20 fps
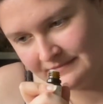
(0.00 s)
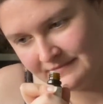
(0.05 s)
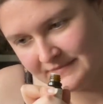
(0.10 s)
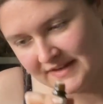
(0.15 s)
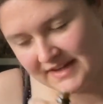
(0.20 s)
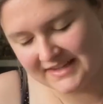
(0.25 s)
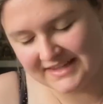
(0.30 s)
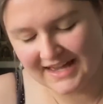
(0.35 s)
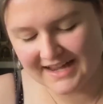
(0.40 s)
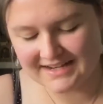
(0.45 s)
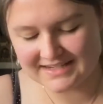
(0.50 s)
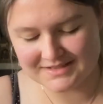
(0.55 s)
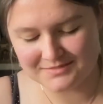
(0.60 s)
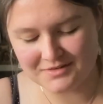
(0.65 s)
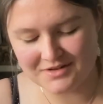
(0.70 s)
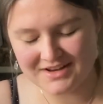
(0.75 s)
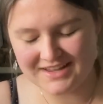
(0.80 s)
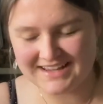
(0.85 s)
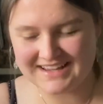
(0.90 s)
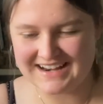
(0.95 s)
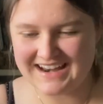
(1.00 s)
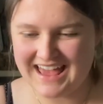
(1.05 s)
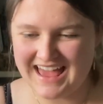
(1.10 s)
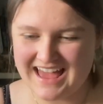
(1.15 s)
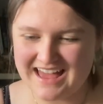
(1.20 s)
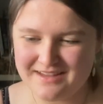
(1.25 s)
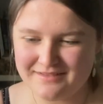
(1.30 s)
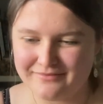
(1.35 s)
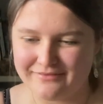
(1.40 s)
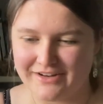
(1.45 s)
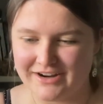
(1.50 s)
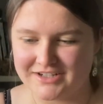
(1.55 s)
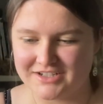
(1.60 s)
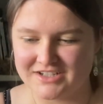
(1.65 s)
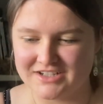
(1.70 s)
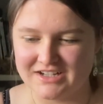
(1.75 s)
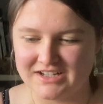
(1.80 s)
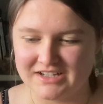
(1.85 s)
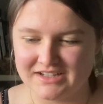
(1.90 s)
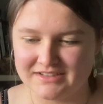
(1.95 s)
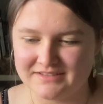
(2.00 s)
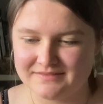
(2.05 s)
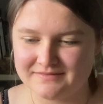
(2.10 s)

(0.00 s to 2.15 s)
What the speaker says: Again, it's more like an air freshener.